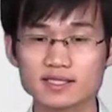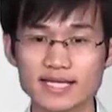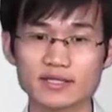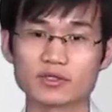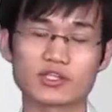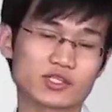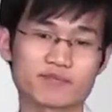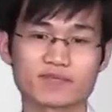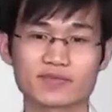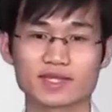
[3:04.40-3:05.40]
status.
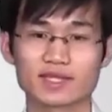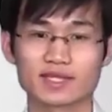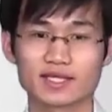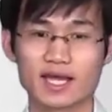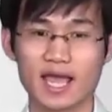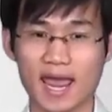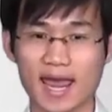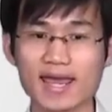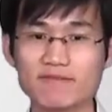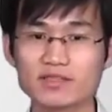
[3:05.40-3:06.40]

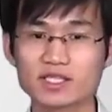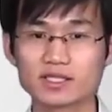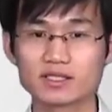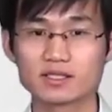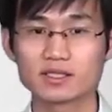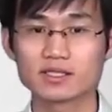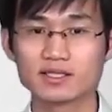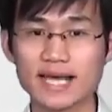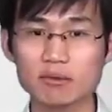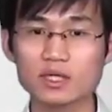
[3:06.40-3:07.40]
If the
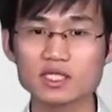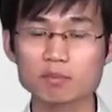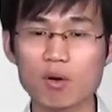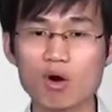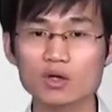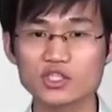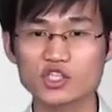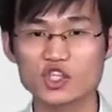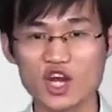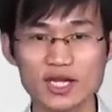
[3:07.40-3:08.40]
network topology
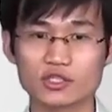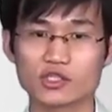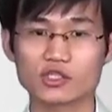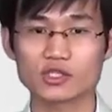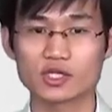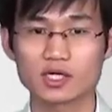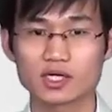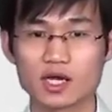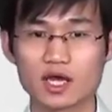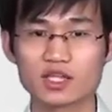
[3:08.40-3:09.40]
changes,
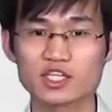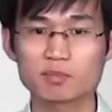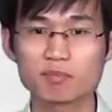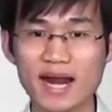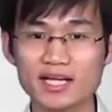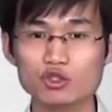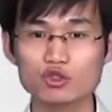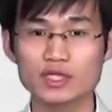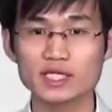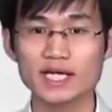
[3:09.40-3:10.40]
the spanning
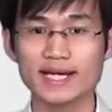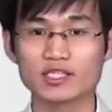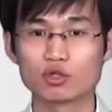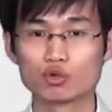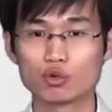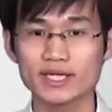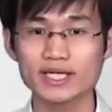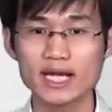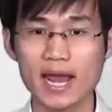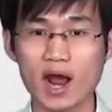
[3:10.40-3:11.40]
tree is
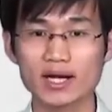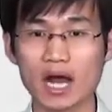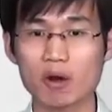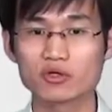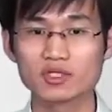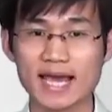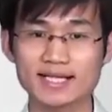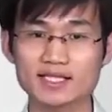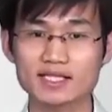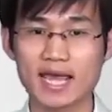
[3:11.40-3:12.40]

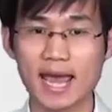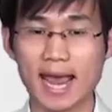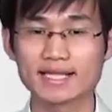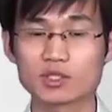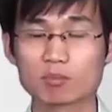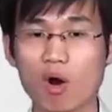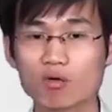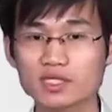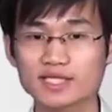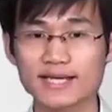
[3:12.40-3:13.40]
recalculated and the
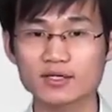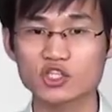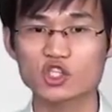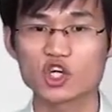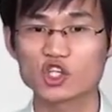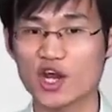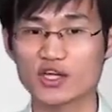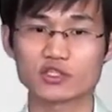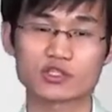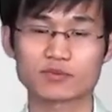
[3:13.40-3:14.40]
port status
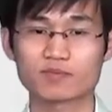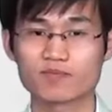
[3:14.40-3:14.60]
changes.